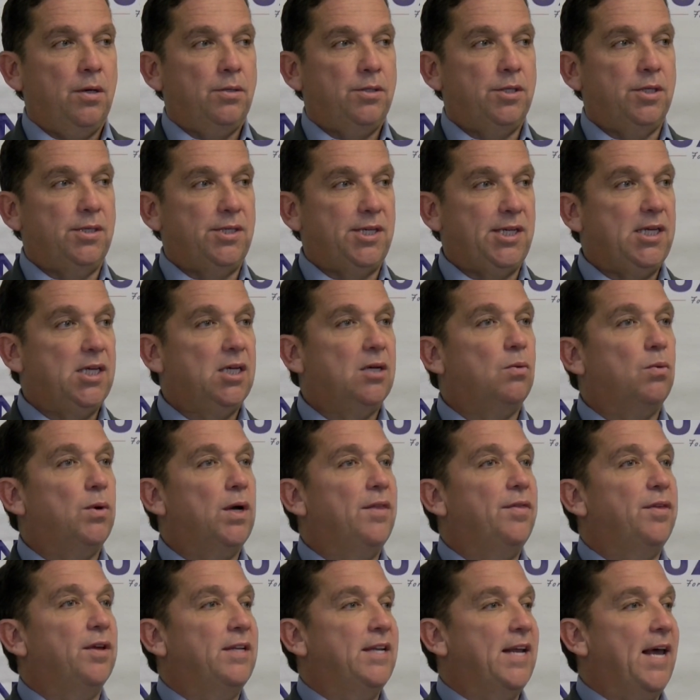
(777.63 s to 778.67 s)
to deal
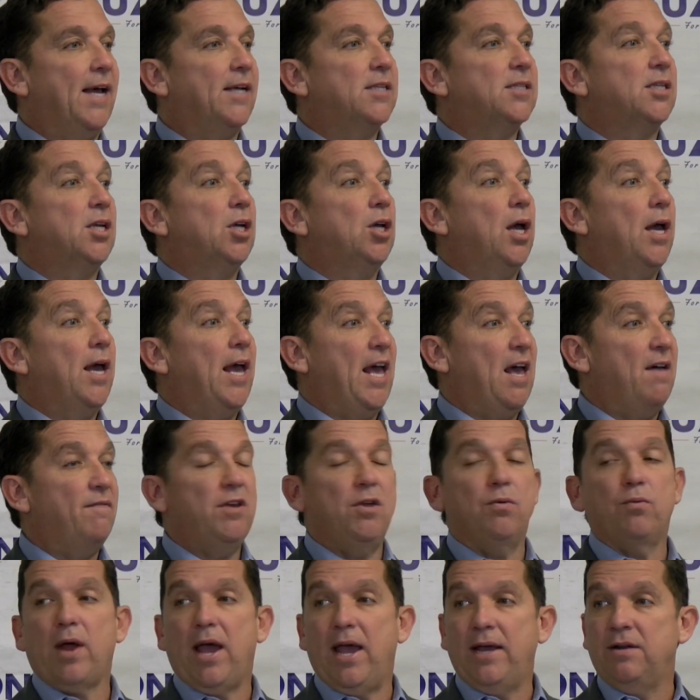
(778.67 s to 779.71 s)
with the next
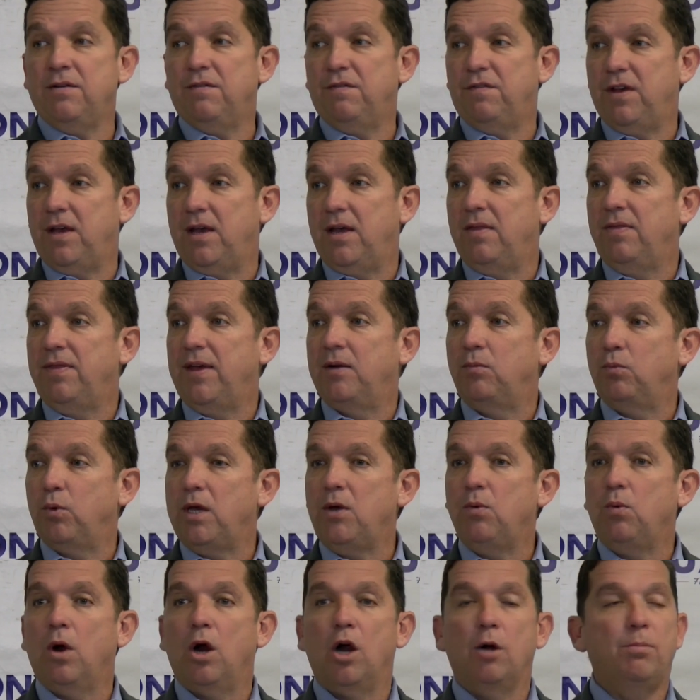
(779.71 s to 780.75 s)
heavy rain event than
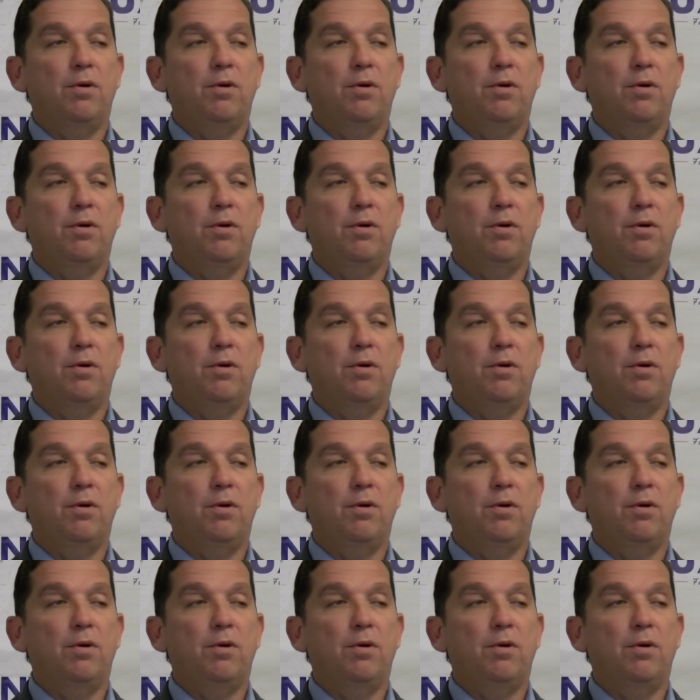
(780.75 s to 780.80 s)
we were